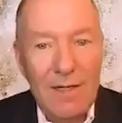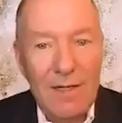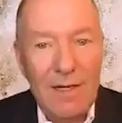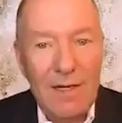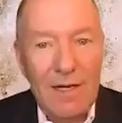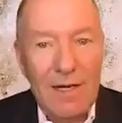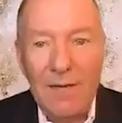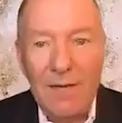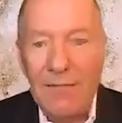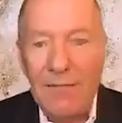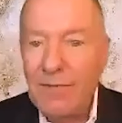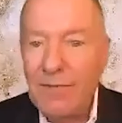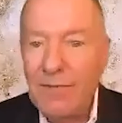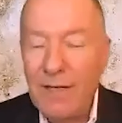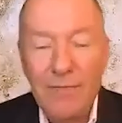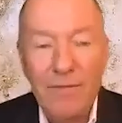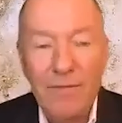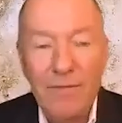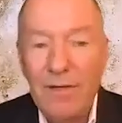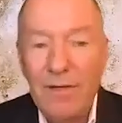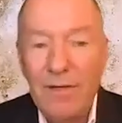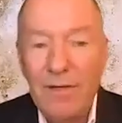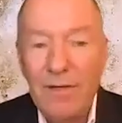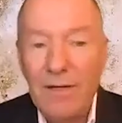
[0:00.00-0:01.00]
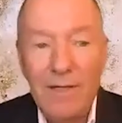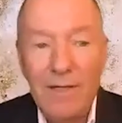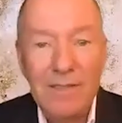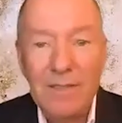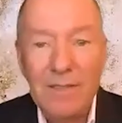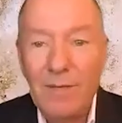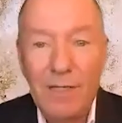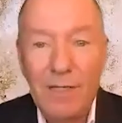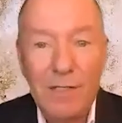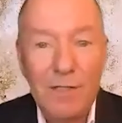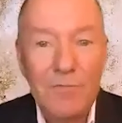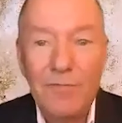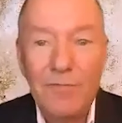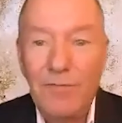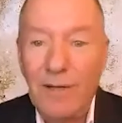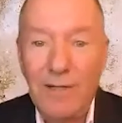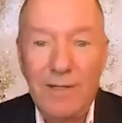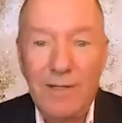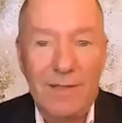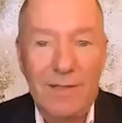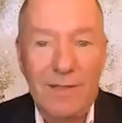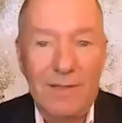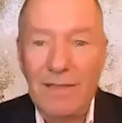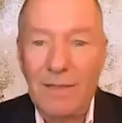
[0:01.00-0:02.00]
I've never had as much
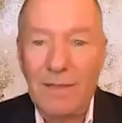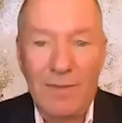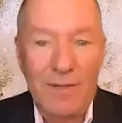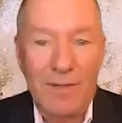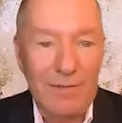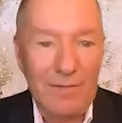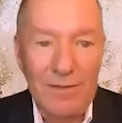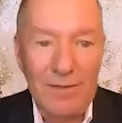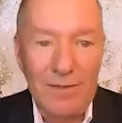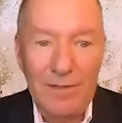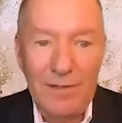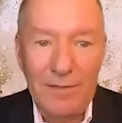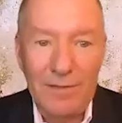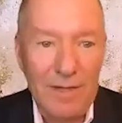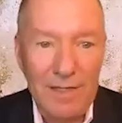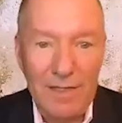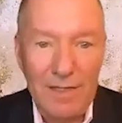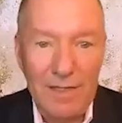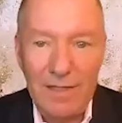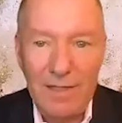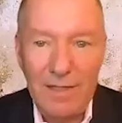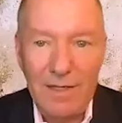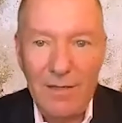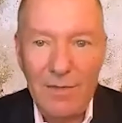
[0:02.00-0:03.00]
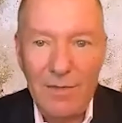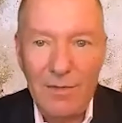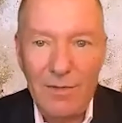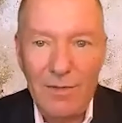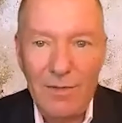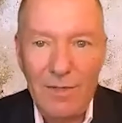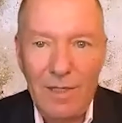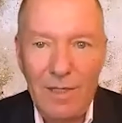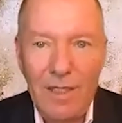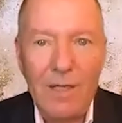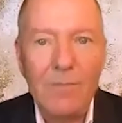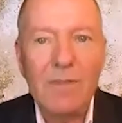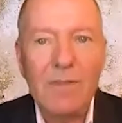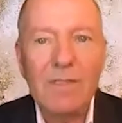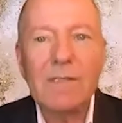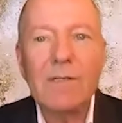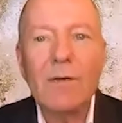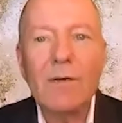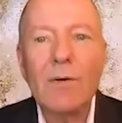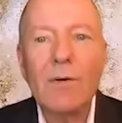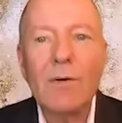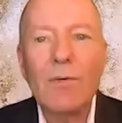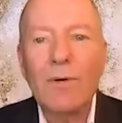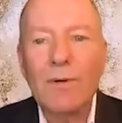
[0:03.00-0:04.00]
fun as I'm having right now. And I'm
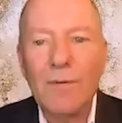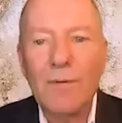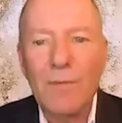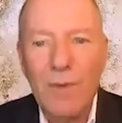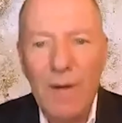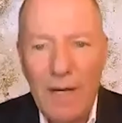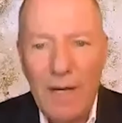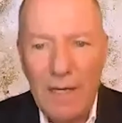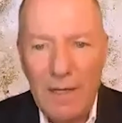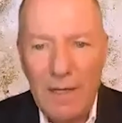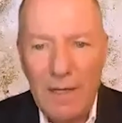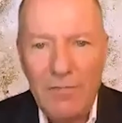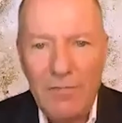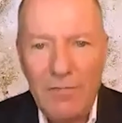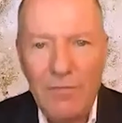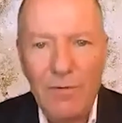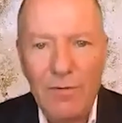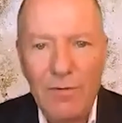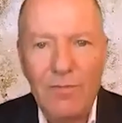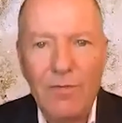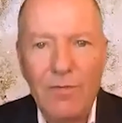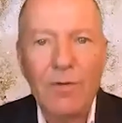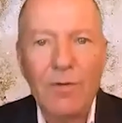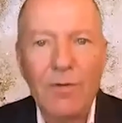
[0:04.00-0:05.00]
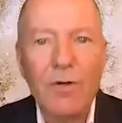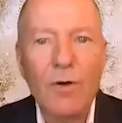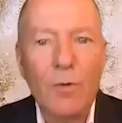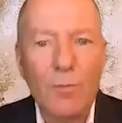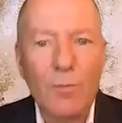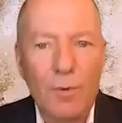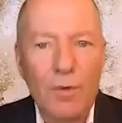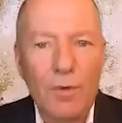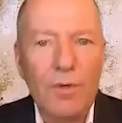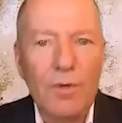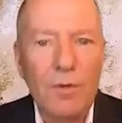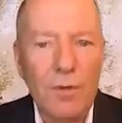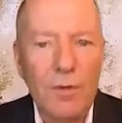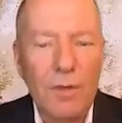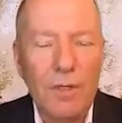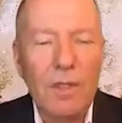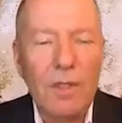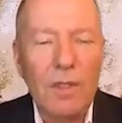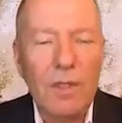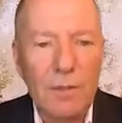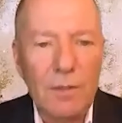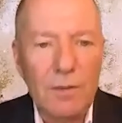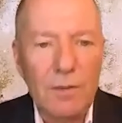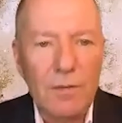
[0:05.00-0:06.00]
so grateful for the
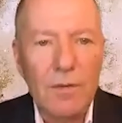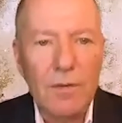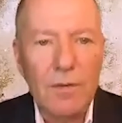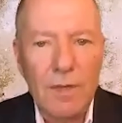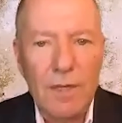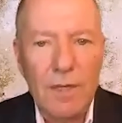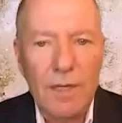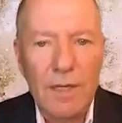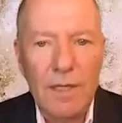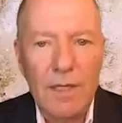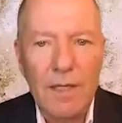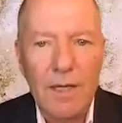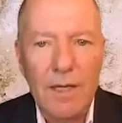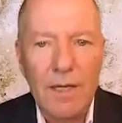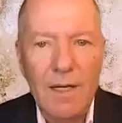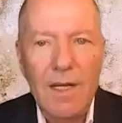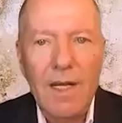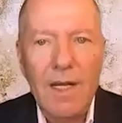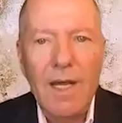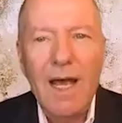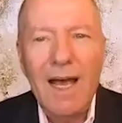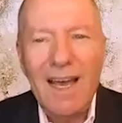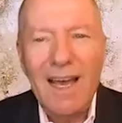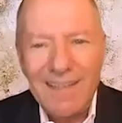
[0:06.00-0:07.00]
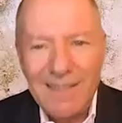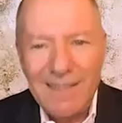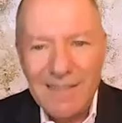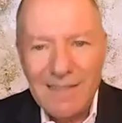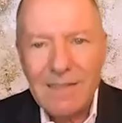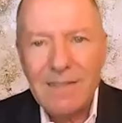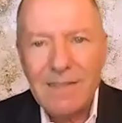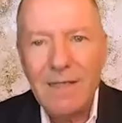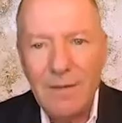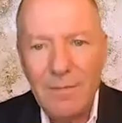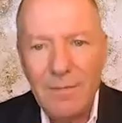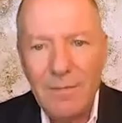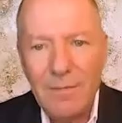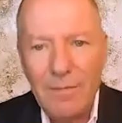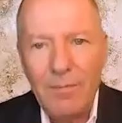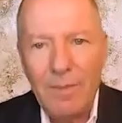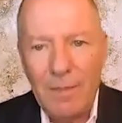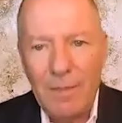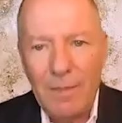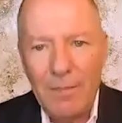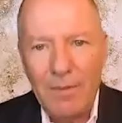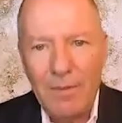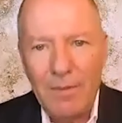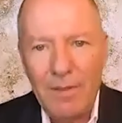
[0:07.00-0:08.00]
opportunity to do that. I still
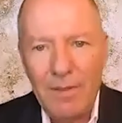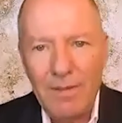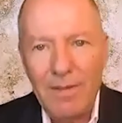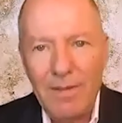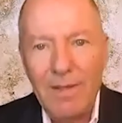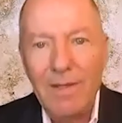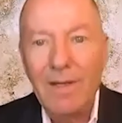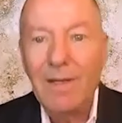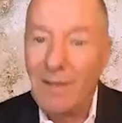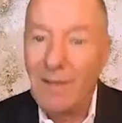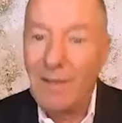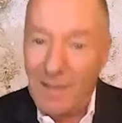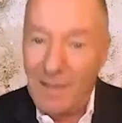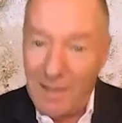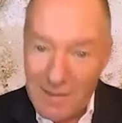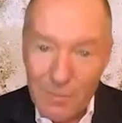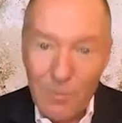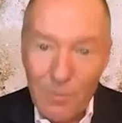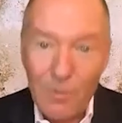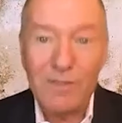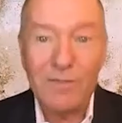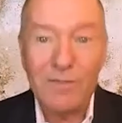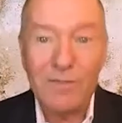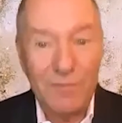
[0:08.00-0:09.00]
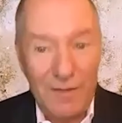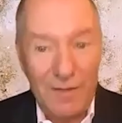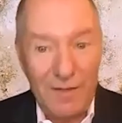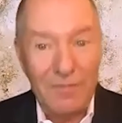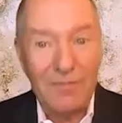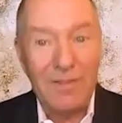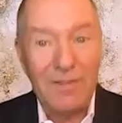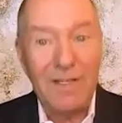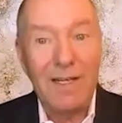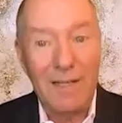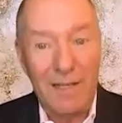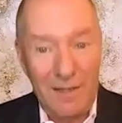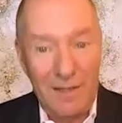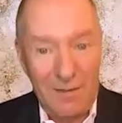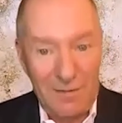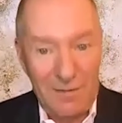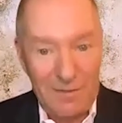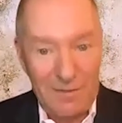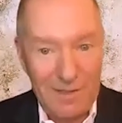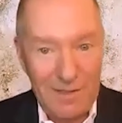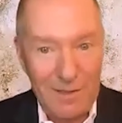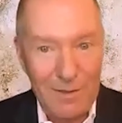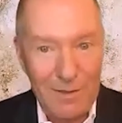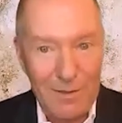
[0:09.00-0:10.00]
remember, this was 15 years
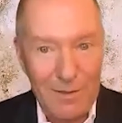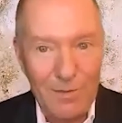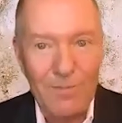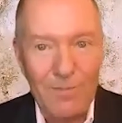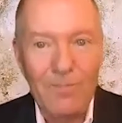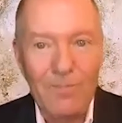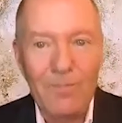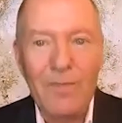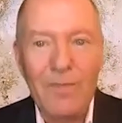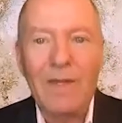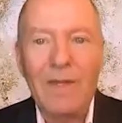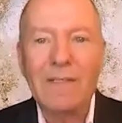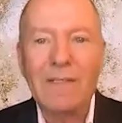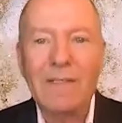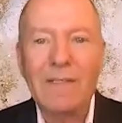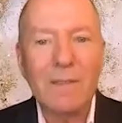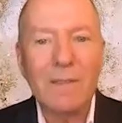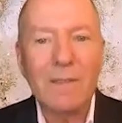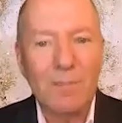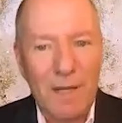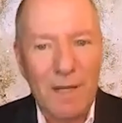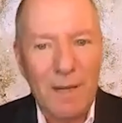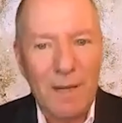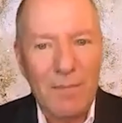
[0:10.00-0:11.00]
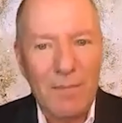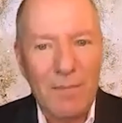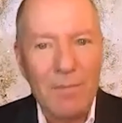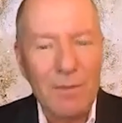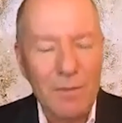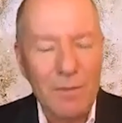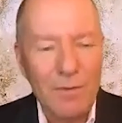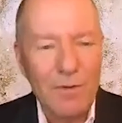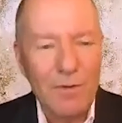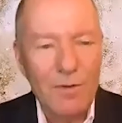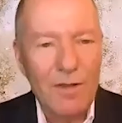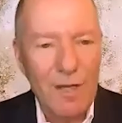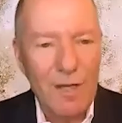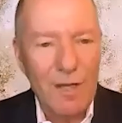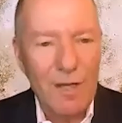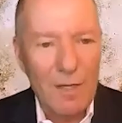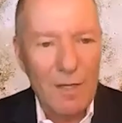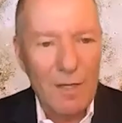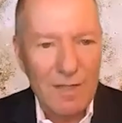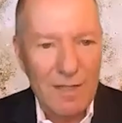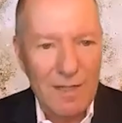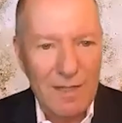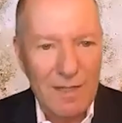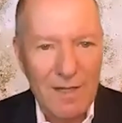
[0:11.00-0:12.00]
ago, September
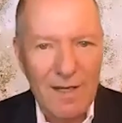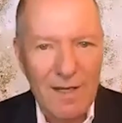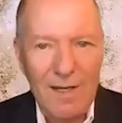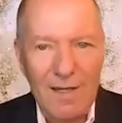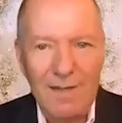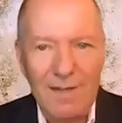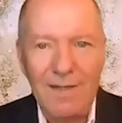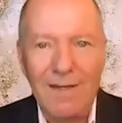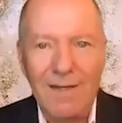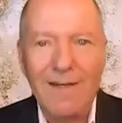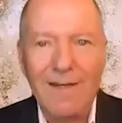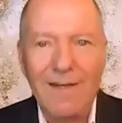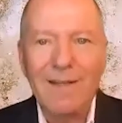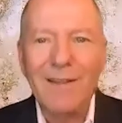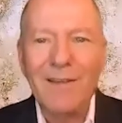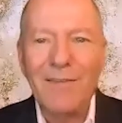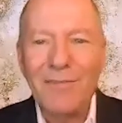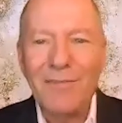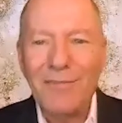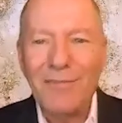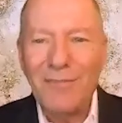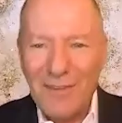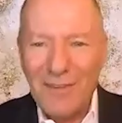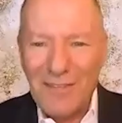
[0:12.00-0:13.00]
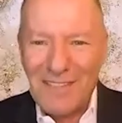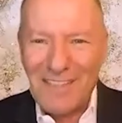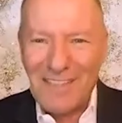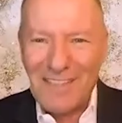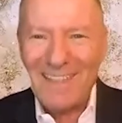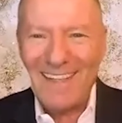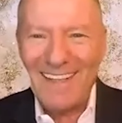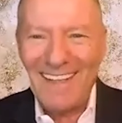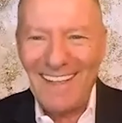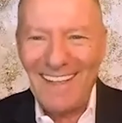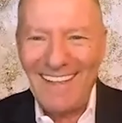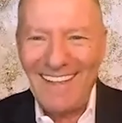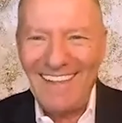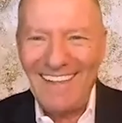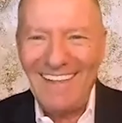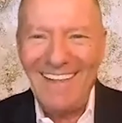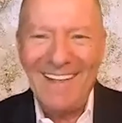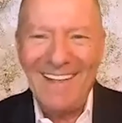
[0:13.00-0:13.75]
2009, the first day